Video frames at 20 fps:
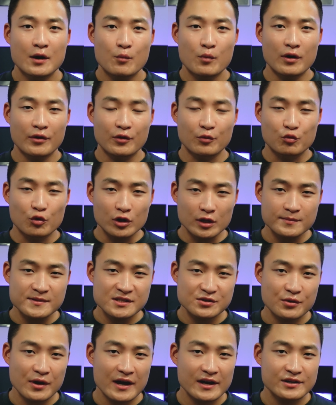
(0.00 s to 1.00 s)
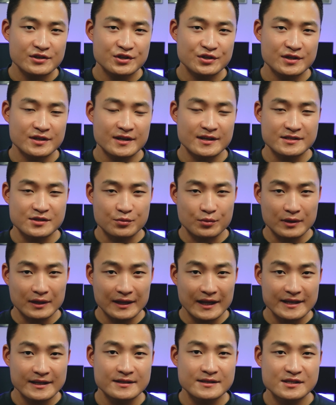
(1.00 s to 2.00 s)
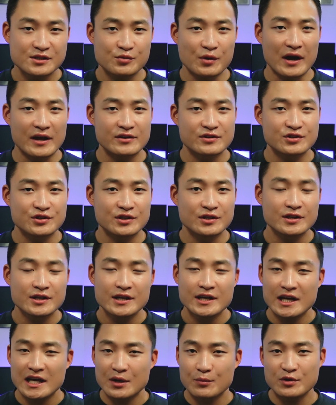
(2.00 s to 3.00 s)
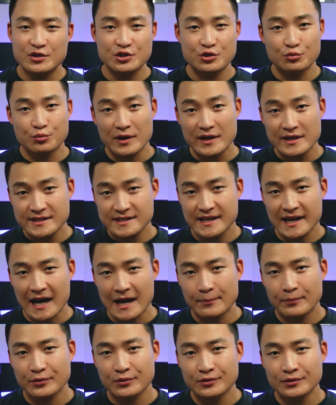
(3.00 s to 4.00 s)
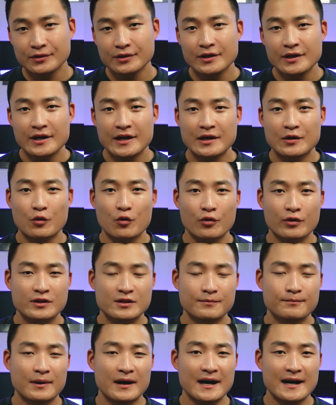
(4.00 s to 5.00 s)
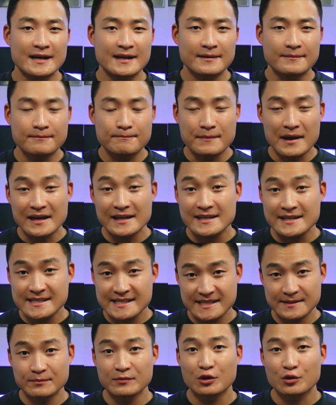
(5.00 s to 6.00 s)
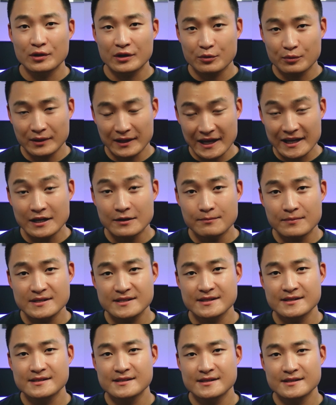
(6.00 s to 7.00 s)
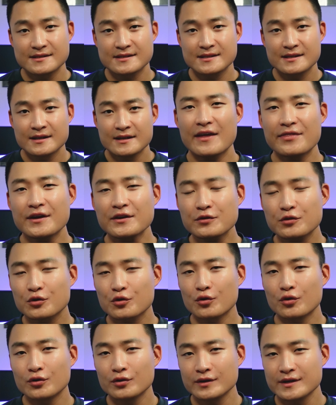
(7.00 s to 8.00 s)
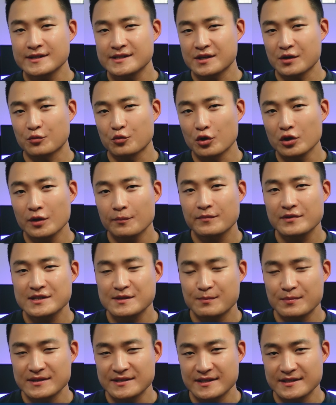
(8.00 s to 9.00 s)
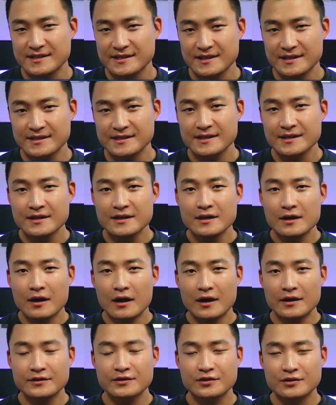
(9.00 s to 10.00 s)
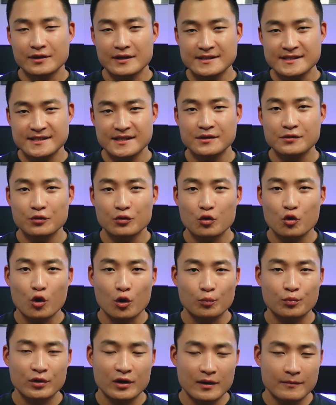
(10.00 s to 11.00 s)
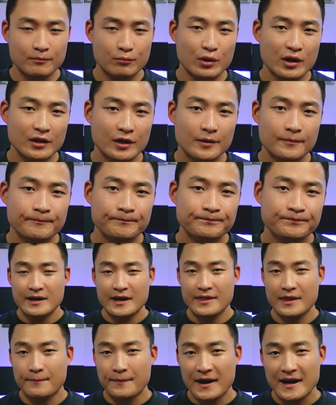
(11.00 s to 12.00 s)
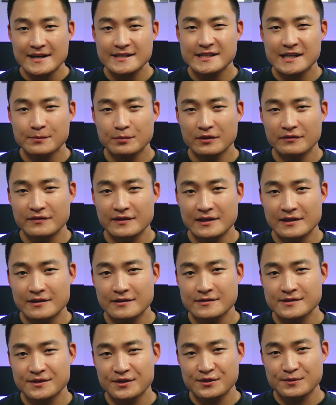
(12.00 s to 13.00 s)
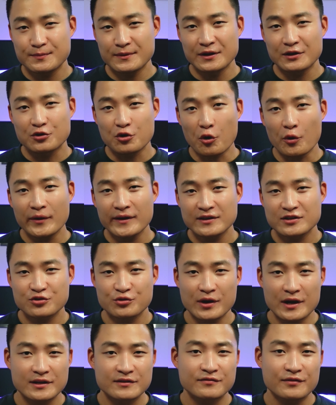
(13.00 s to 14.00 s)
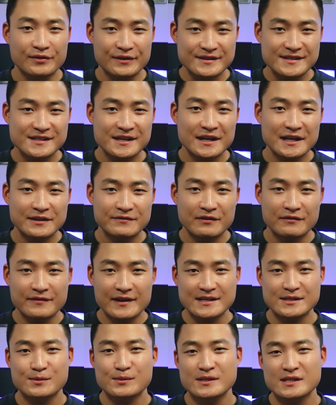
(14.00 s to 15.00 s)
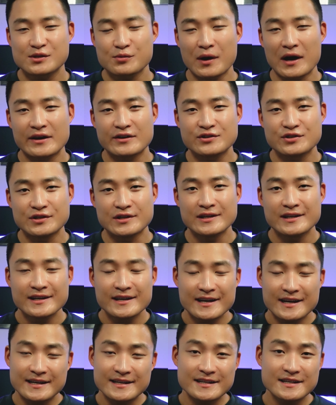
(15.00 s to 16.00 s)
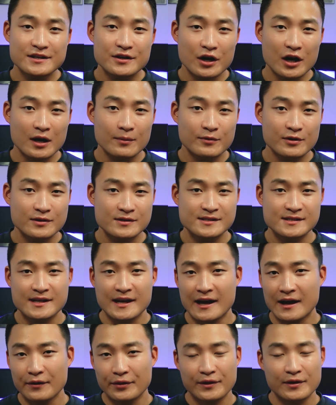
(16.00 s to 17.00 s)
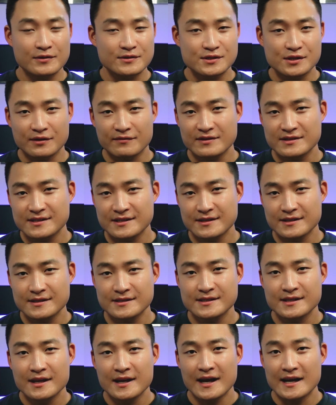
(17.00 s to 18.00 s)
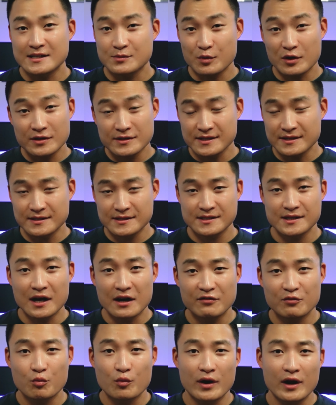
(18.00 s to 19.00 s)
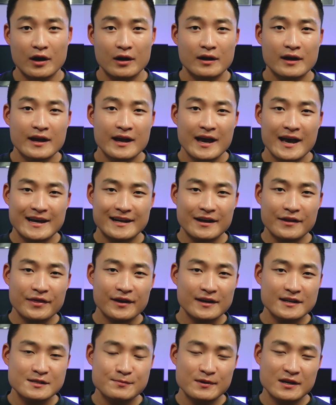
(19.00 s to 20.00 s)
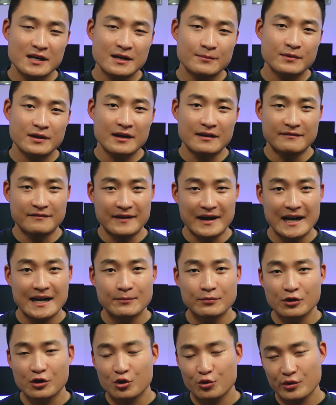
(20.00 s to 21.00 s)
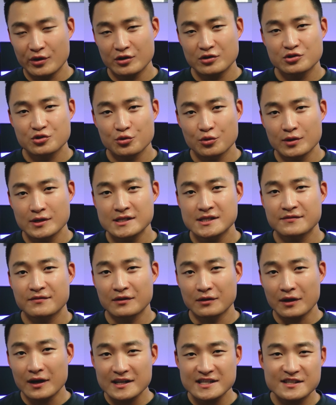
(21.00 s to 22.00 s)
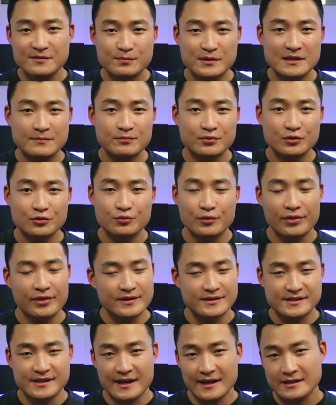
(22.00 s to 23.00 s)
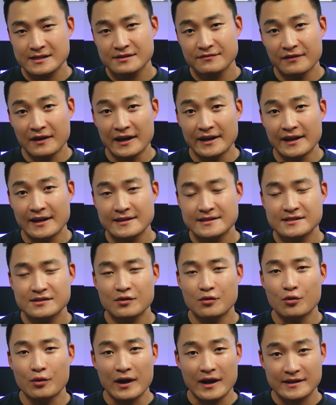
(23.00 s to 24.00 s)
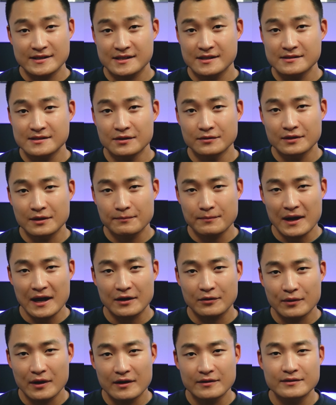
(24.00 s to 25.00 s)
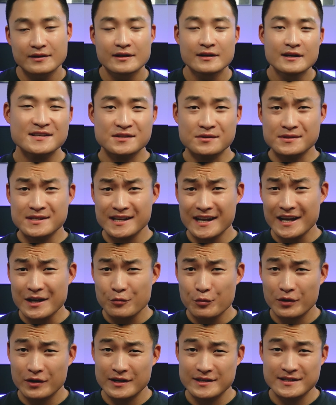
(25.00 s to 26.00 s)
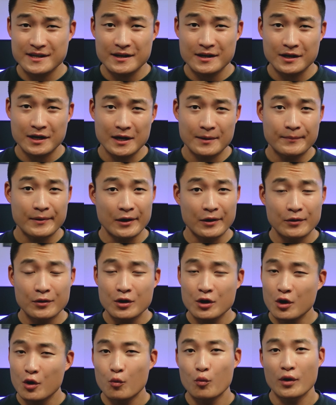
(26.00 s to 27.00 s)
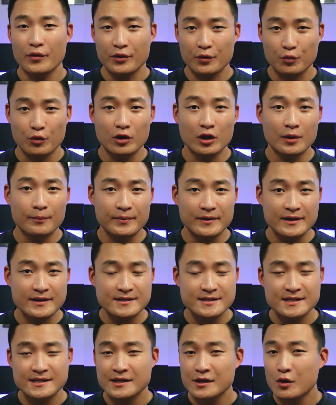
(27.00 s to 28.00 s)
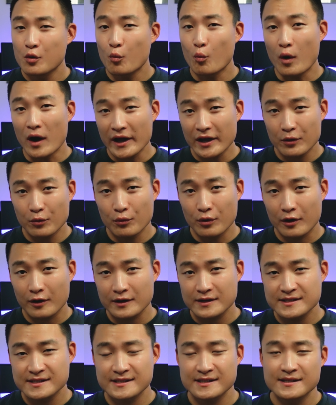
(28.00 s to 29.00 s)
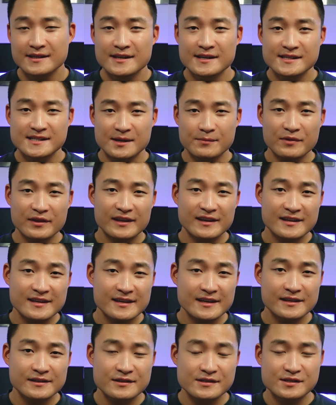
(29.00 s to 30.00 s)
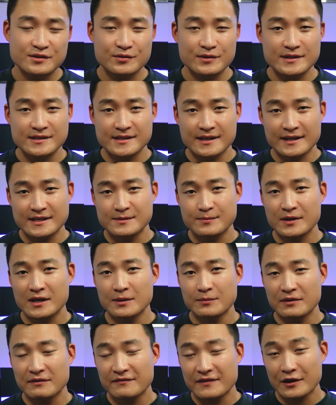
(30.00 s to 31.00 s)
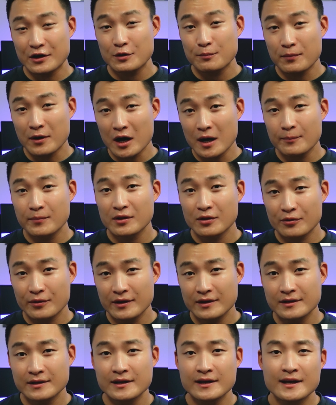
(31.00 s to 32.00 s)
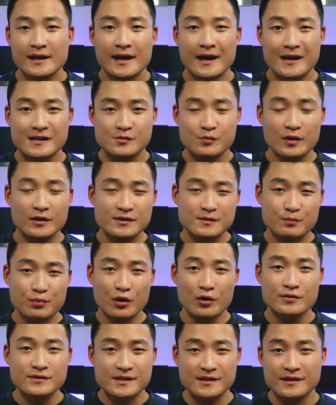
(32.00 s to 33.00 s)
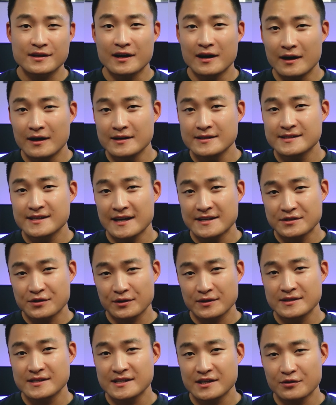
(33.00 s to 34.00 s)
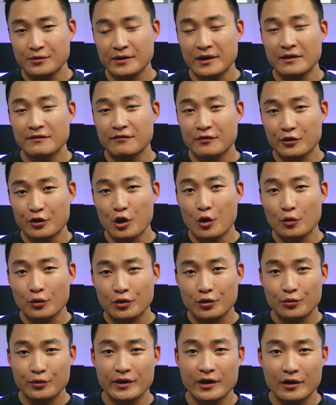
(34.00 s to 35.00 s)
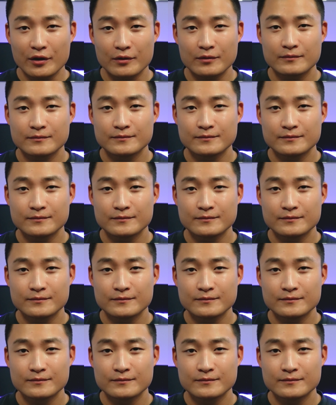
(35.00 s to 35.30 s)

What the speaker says: Well, the roll-up strategy is a related strategy in which you raise capital in order to buy many similarly related businesses. And then your goal is to roll up these businesses under a single corporate umbrella. In the past couple of years, there's been a growing trend for this kind of investment strategy in e-commerce, healthcare services, as well as in software. And I think it's becoming a viable career choice for lots of people with this ex-finance or ex-consulting background. So today we're going to talk about what the roll-up is, why it works, some of the key industries that it's becoming very popular in, as well as pros and cons as you're considering it for your own career.